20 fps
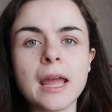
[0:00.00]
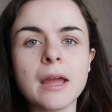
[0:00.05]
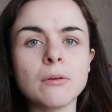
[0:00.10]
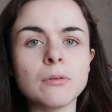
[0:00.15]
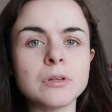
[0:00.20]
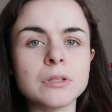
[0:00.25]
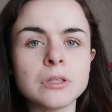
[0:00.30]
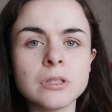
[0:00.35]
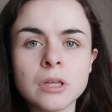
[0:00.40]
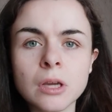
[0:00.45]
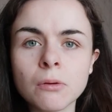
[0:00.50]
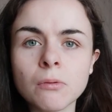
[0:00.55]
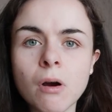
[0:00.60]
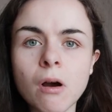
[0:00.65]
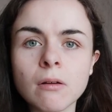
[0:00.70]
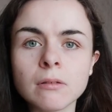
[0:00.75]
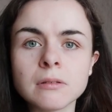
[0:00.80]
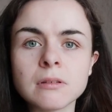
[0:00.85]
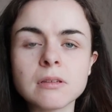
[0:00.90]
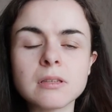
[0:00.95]
It was
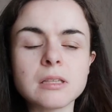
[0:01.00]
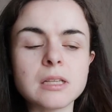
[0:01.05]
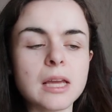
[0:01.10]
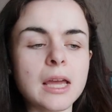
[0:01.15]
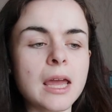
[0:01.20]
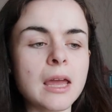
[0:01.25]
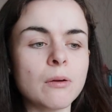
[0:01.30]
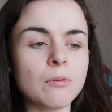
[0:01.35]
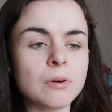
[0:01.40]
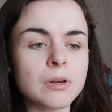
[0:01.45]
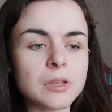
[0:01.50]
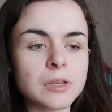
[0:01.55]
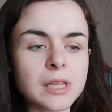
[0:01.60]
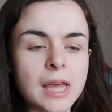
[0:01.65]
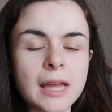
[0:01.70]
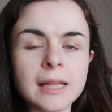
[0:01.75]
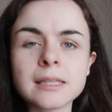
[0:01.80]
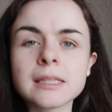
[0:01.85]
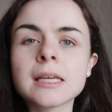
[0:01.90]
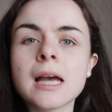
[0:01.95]
nuanced, it was
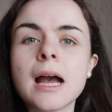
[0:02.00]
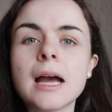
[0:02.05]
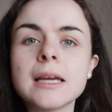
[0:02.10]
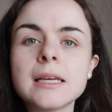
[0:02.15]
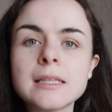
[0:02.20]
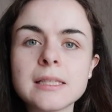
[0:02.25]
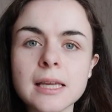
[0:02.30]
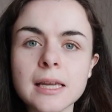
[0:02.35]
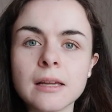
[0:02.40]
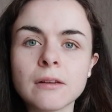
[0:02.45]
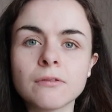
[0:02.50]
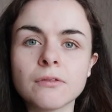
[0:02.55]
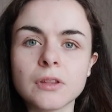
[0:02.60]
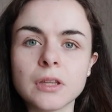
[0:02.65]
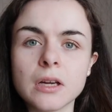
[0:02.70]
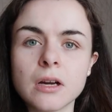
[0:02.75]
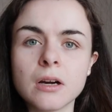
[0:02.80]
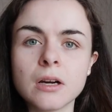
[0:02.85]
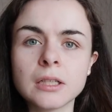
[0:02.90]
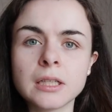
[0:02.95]
enticing for
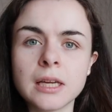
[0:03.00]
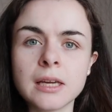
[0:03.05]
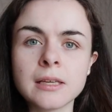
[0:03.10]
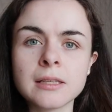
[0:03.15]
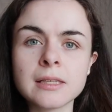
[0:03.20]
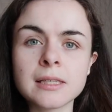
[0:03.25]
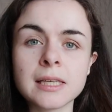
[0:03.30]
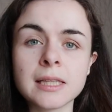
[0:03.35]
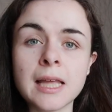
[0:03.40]
the audience,